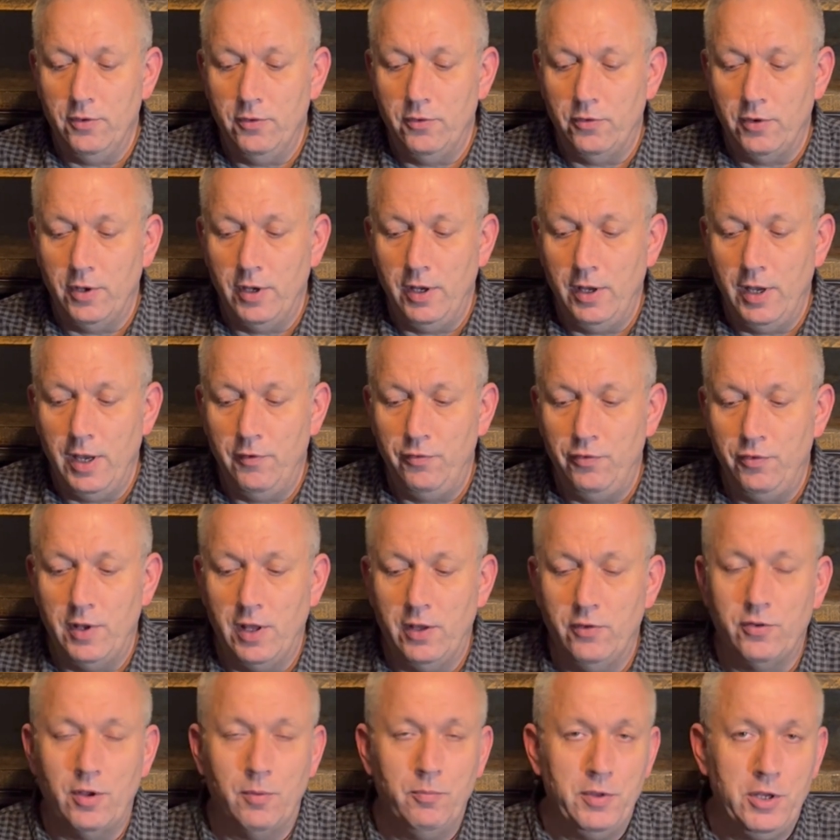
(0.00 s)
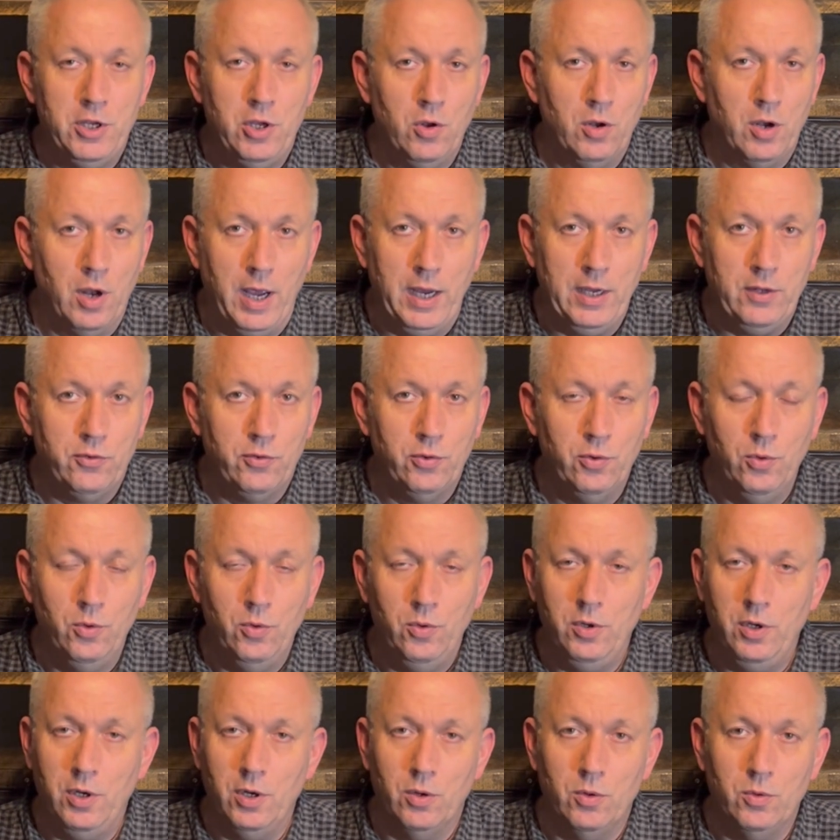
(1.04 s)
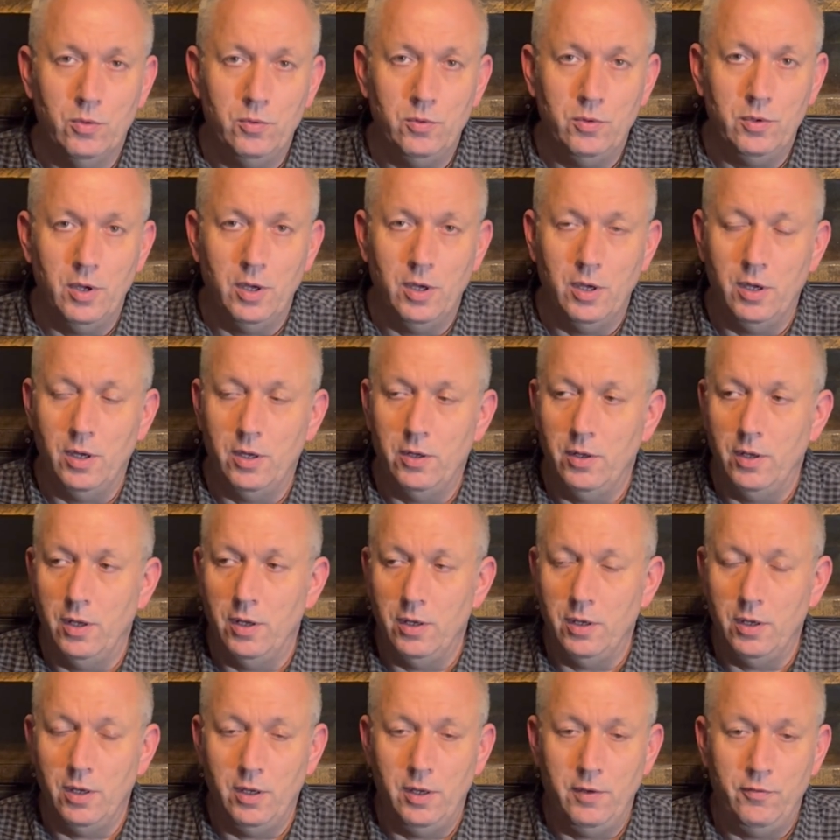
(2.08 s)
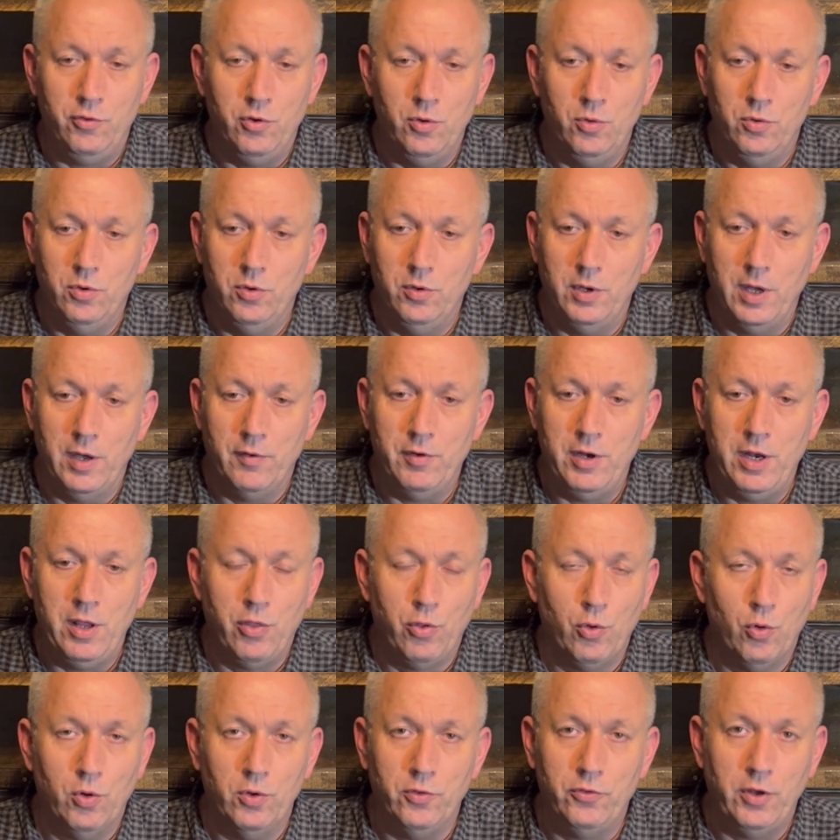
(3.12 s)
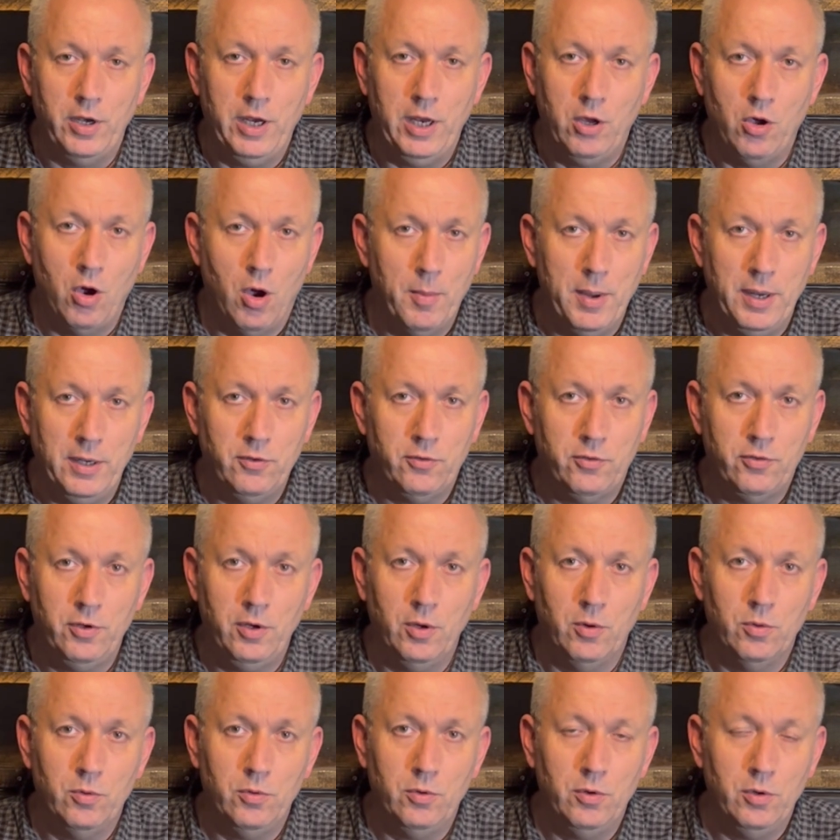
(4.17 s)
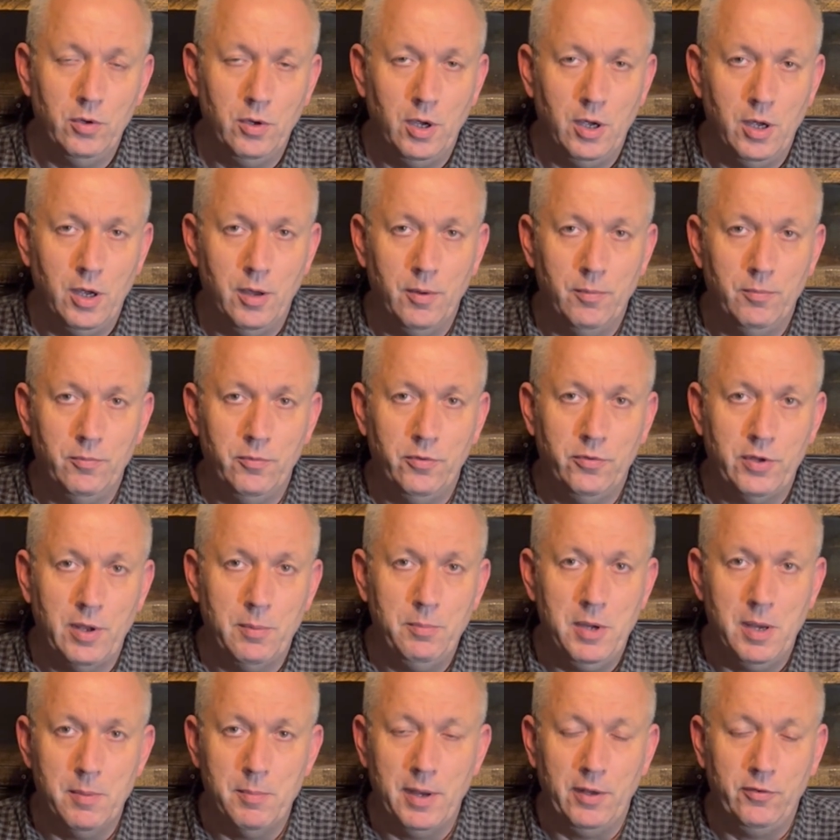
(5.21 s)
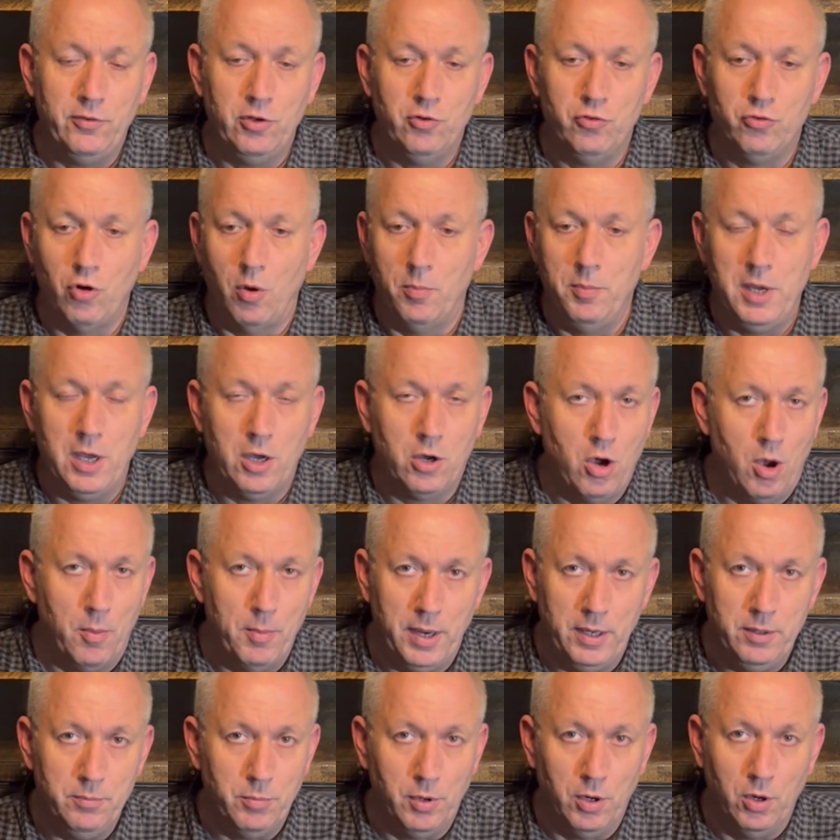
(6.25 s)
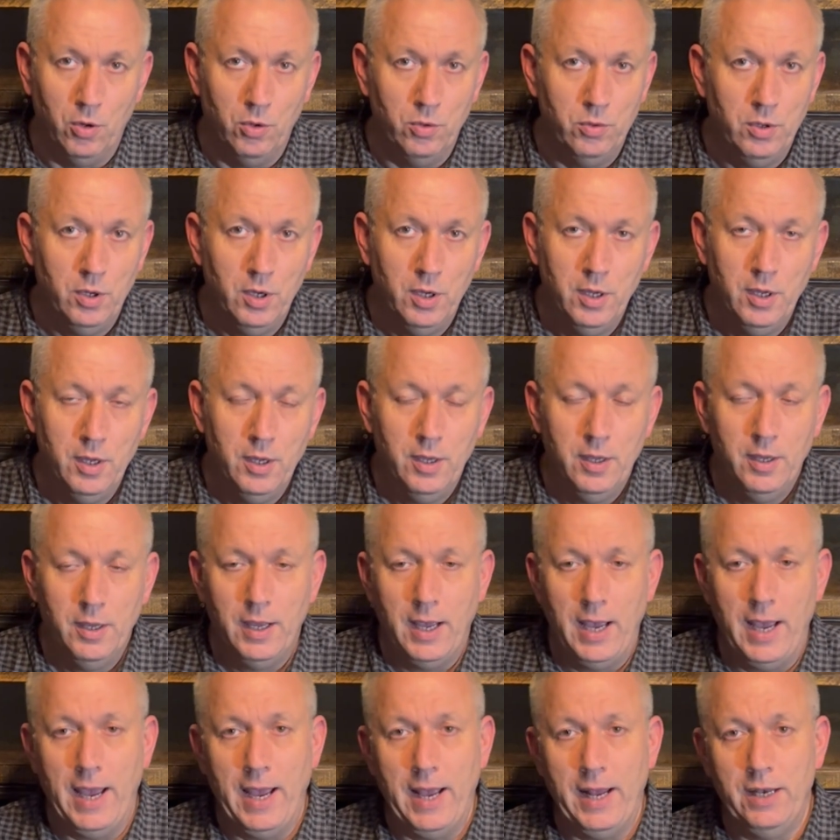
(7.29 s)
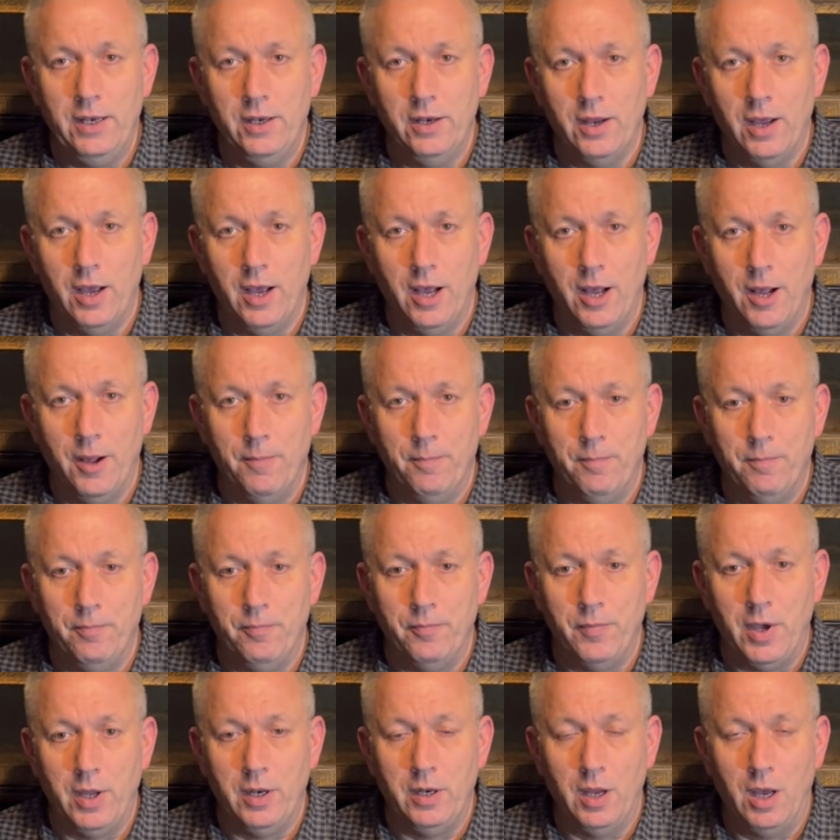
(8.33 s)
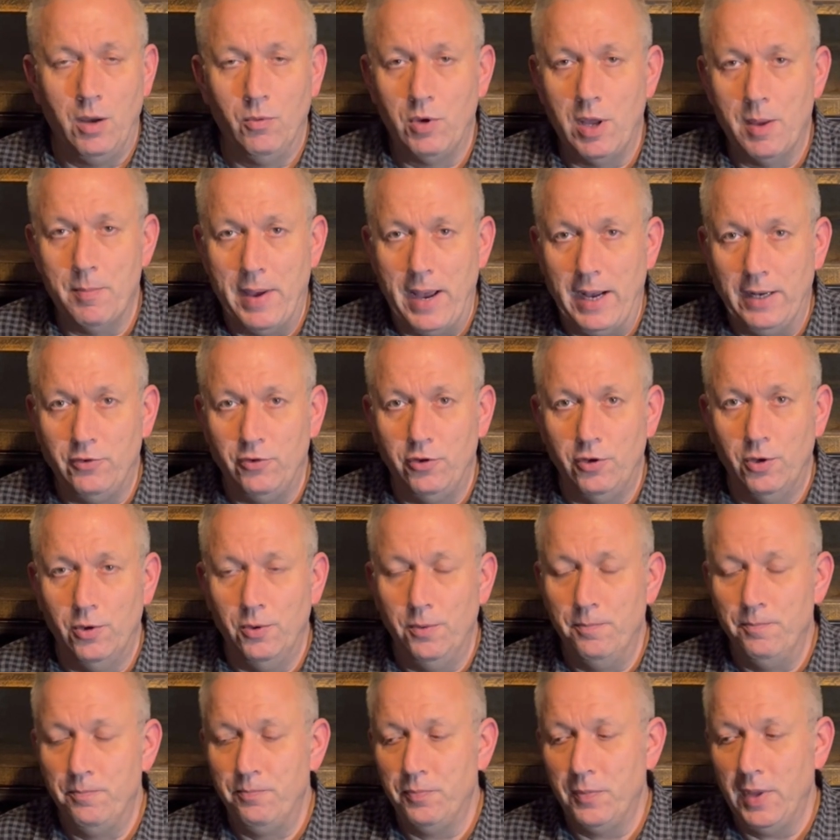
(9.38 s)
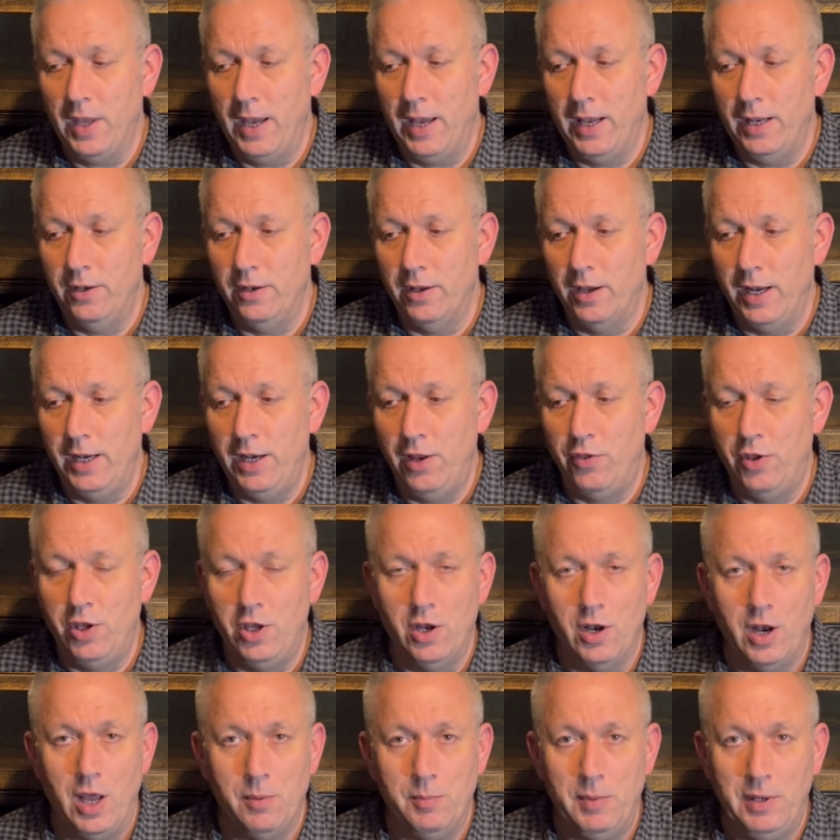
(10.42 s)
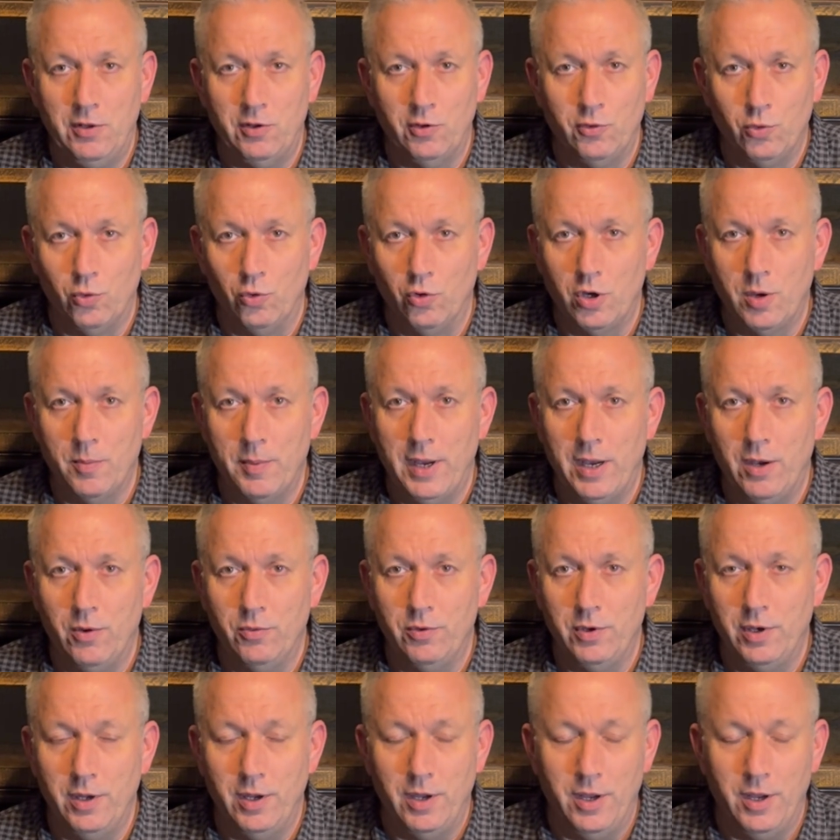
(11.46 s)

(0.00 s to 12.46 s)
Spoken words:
if there's something you'd like to, if you have any thoughts, any comments, send me a message, drop me a comment below, and I'll get back to you. And anything you'd like me to talk about,